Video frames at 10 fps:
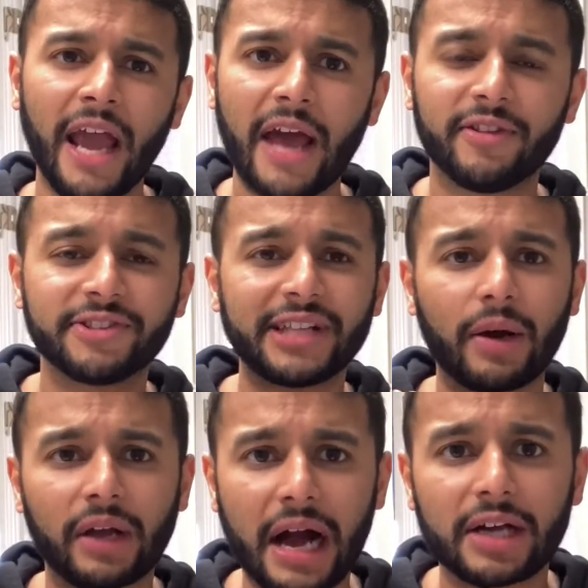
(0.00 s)
And this is
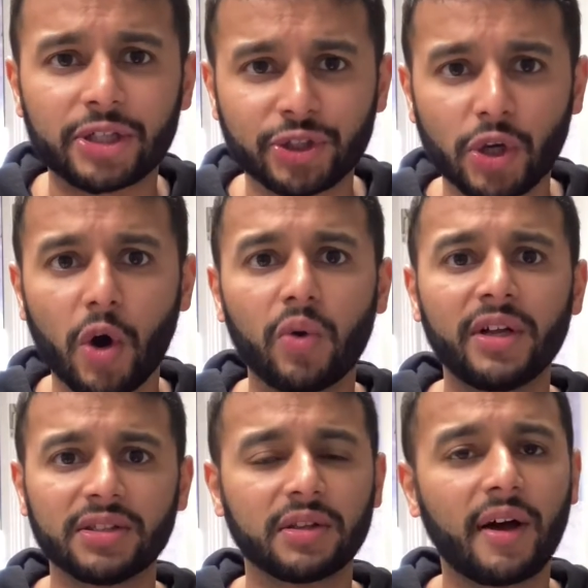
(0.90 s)
how God showed
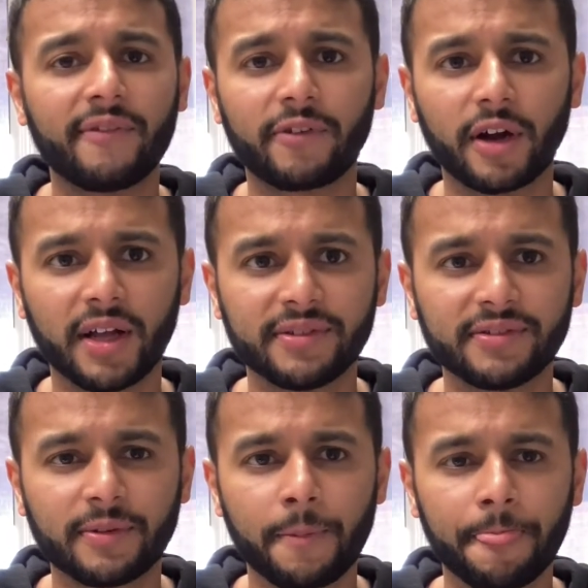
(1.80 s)
his love for us.